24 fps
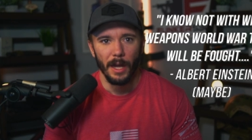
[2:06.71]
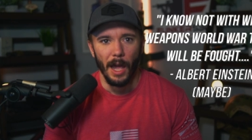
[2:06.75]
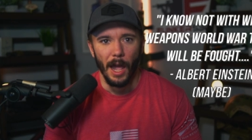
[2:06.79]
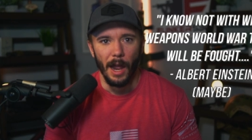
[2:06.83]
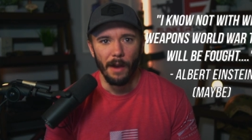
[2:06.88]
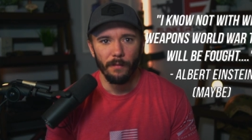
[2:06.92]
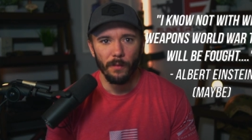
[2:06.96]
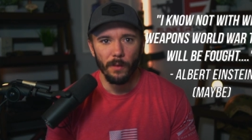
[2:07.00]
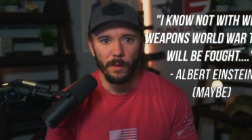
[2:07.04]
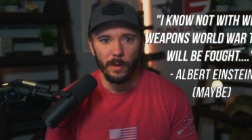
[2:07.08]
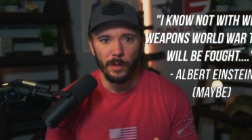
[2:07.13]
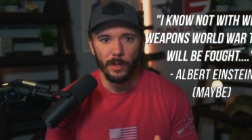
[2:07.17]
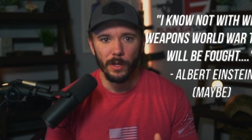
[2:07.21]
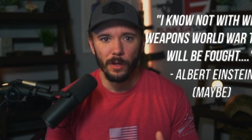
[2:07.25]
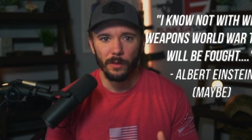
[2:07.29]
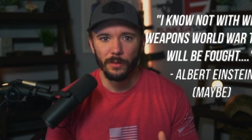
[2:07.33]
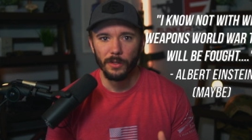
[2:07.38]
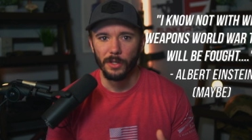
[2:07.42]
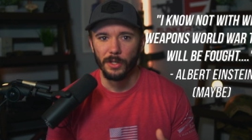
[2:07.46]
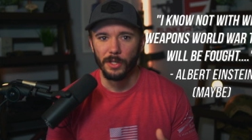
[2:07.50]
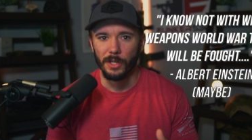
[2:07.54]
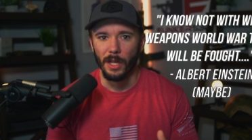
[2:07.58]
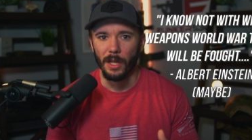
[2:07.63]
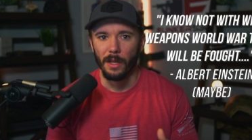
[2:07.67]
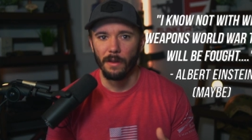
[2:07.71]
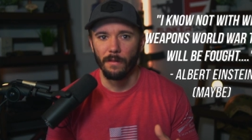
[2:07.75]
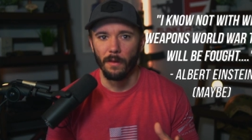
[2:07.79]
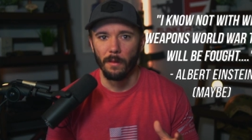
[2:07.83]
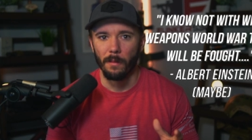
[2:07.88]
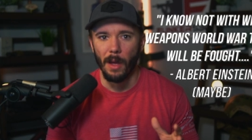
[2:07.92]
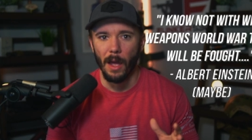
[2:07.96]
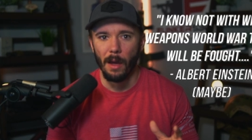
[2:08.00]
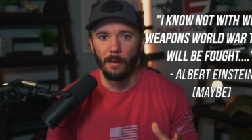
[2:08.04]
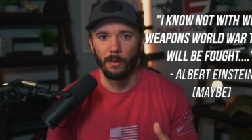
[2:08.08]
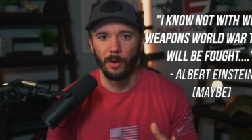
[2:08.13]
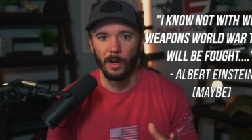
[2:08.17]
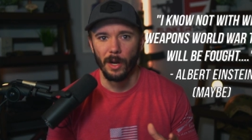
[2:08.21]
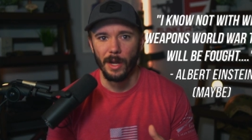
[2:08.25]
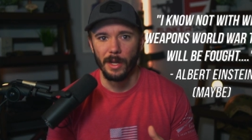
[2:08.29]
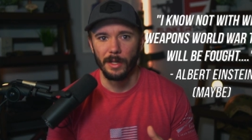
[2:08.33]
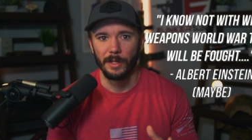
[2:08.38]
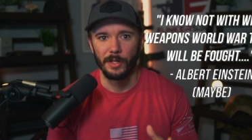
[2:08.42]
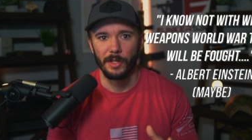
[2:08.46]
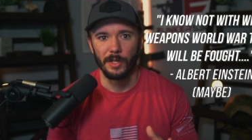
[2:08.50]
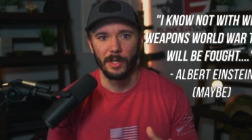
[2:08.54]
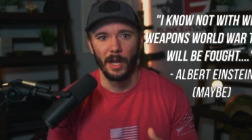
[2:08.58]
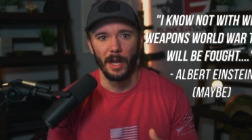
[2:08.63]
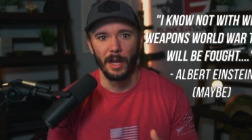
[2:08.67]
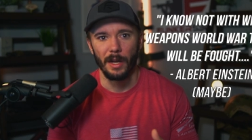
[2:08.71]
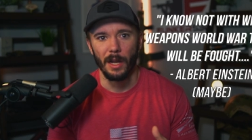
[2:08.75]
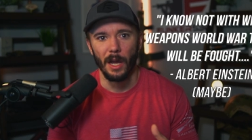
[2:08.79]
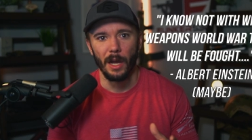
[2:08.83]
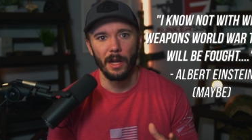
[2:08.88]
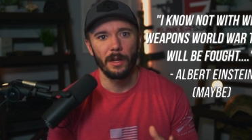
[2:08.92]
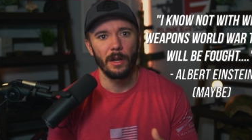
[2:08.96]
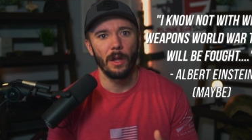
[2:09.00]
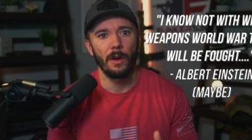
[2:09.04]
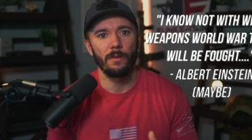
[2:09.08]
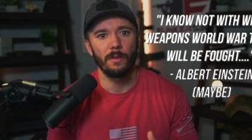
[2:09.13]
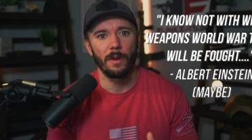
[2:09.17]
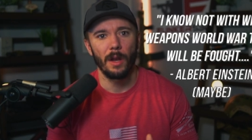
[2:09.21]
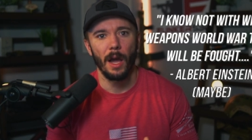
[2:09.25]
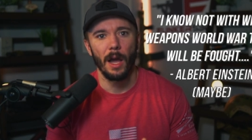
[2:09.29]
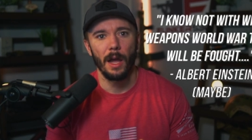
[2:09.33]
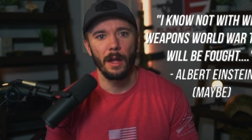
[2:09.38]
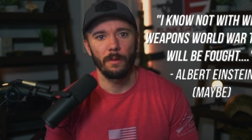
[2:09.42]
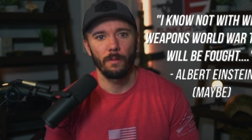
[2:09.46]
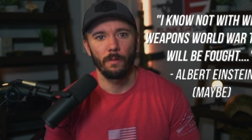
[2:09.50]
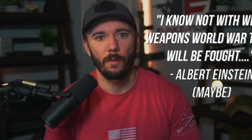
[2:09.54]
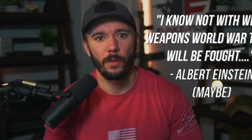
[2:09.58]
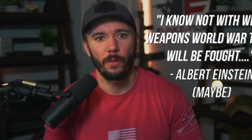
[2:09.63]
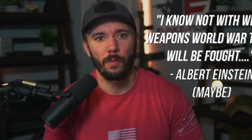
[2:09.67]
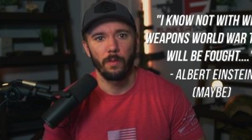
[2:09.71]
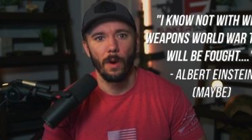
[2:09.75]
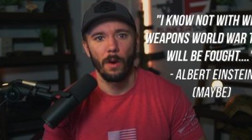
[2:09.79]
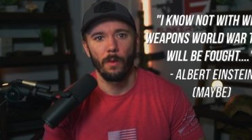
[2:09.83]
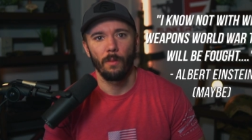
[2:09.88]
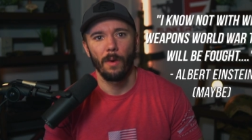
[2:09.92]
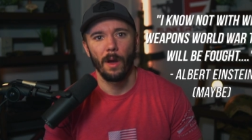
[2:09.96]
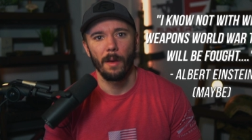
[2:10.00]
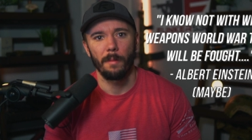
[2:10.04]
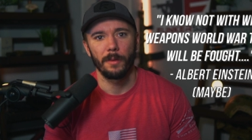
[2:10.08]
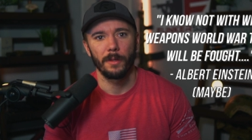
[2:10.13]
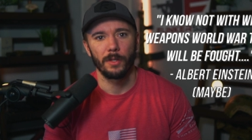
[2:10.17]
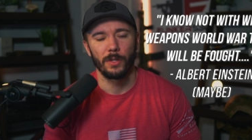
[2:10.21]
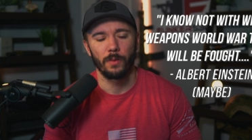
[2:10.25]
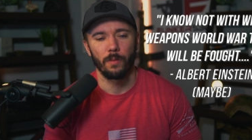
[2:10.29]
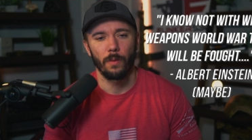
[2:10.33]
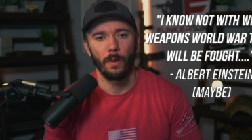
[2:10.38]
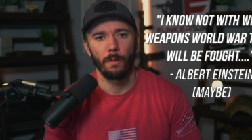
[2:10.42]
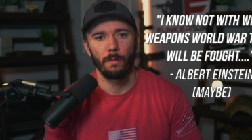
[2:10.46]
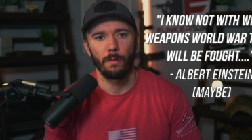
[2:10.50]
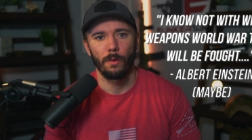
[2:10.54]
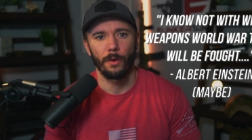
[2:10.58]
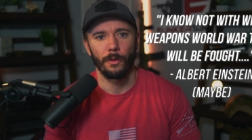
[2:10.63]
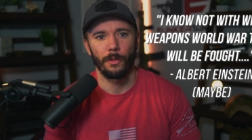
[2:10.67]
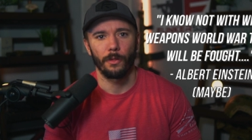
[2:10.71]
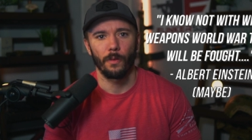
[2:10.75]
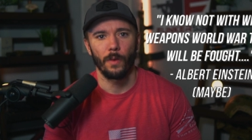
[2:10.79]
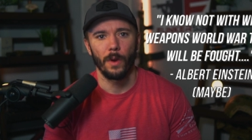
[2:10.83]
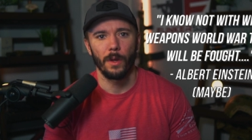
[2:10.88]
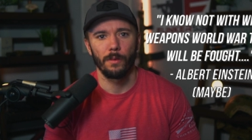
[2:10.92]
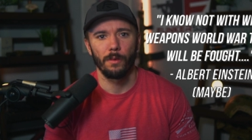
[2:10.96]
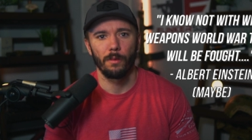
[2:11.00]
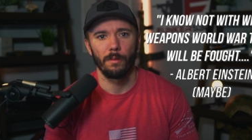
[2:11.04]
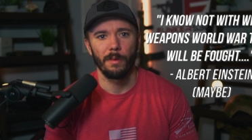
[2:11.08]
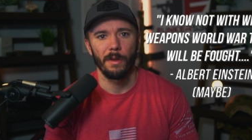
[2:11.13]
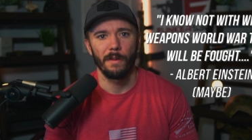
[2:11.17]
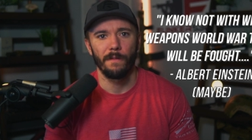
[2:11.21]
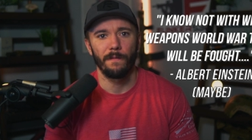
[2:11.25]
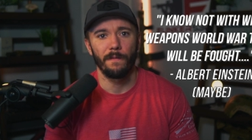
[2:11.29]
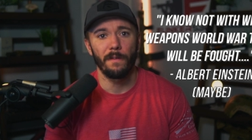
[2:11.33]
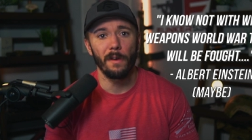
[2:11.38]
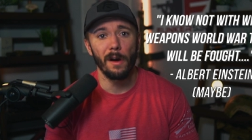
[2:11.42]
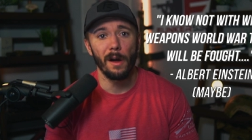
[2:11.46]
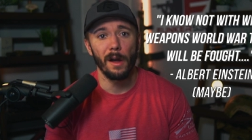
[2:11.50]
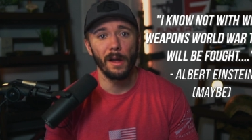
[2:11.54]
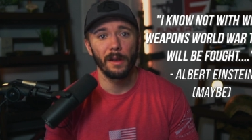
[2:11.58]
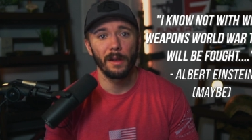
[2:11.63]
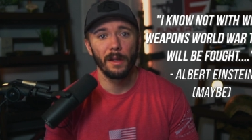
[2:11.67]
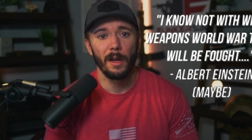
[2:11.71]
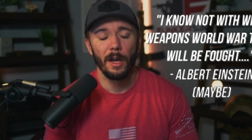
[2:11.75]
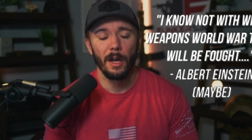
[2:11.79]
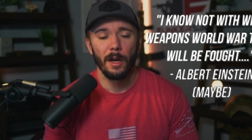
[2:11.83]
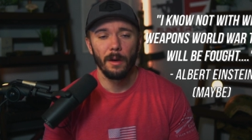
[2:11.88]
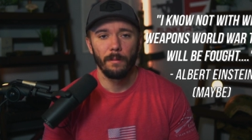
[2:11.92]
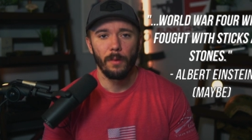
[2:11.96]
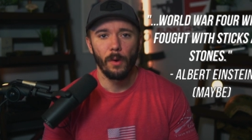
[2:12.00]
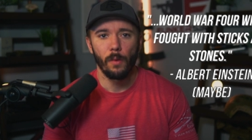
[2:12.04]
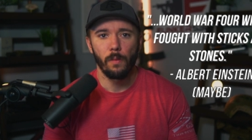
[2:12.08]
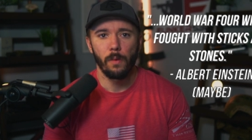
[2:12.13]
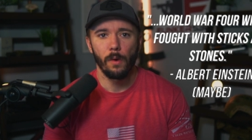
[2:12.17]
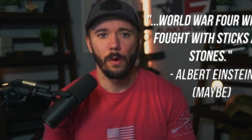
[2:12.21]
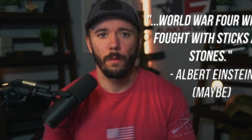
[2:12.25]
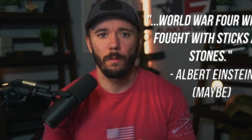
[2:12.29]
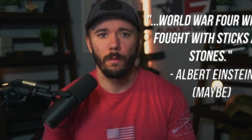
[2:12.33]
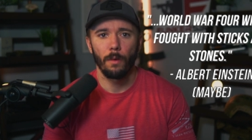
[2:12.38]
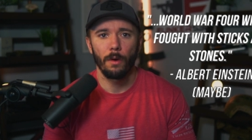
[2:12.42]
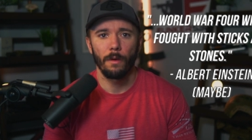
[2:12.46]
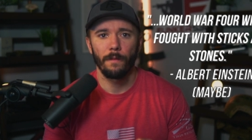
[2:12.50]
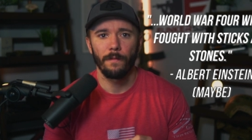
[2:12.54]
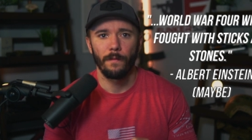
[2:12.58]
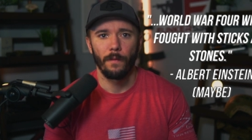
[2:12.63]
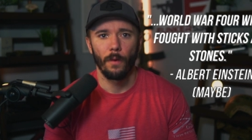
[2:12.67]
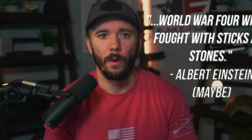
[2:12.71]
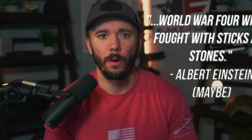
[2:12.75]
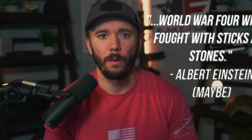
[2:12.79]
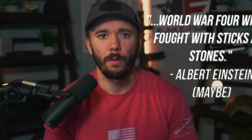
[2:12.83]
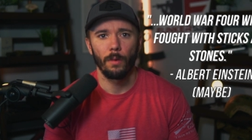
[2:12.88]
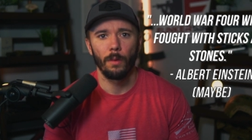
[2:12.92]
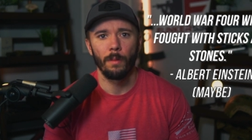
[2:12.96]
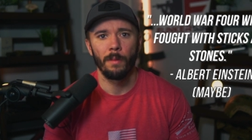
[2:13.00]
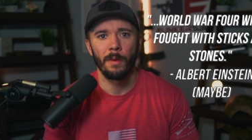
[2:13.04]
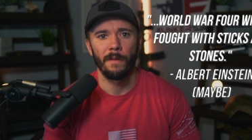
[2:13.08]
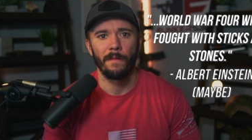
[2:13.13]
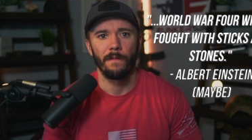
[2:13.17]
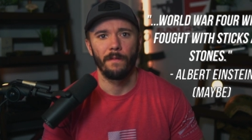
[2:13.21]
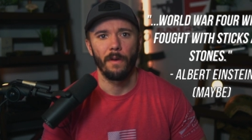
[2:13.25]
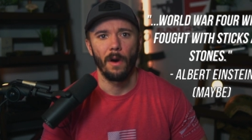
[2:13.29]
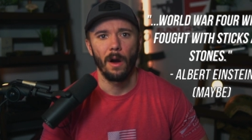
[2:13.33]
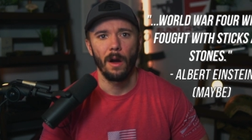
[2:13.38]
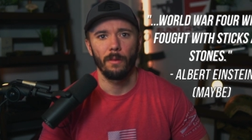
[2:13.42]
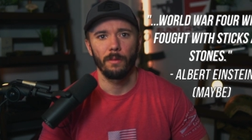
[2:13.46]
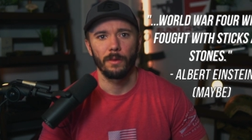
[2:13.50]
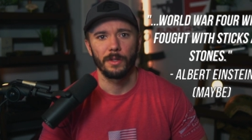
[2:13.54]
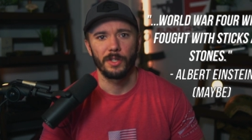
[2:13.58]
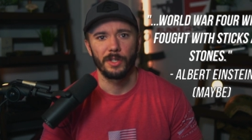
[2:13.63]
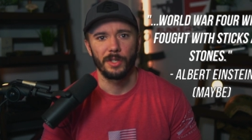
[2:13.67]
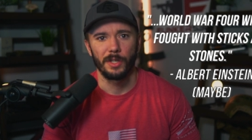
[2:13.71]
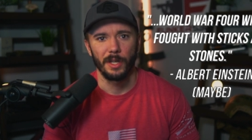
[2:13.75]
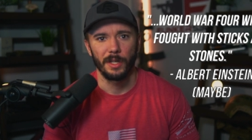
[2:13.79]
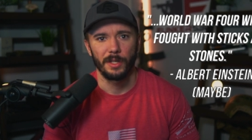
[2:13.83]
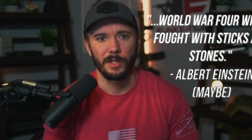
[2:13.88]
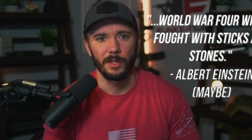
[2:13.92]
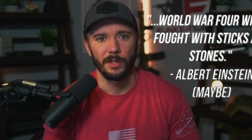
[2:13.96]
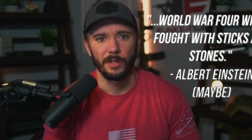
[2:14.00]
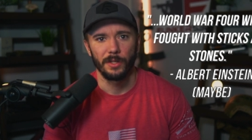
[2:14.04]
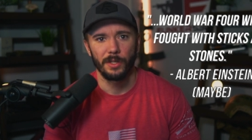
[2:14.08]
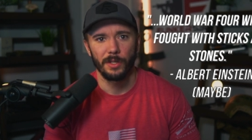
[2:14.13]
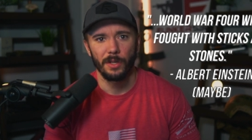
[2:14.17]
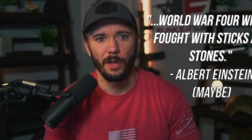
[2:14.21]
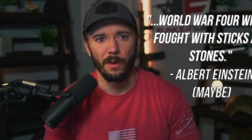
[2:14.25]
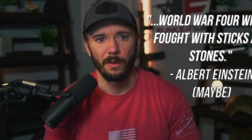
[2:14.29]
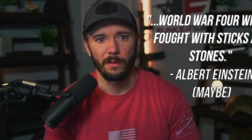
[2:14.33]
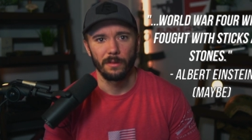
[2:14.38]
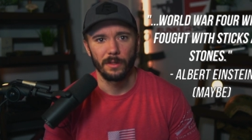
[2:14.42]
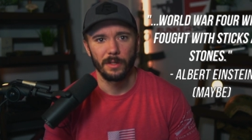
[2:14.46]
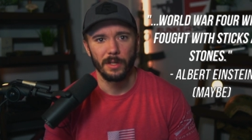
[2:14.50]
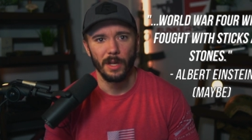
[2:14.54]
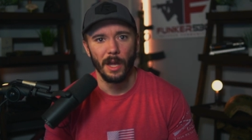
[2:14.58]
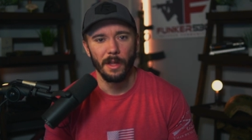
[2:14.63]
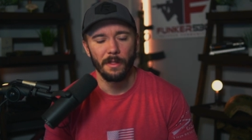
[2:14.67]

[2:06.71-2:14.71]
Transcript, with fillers: Everyone knows the saying from Albert Einstein I know not with what weapons World War III will be fought, but World War IV will be fought with sticks and stones.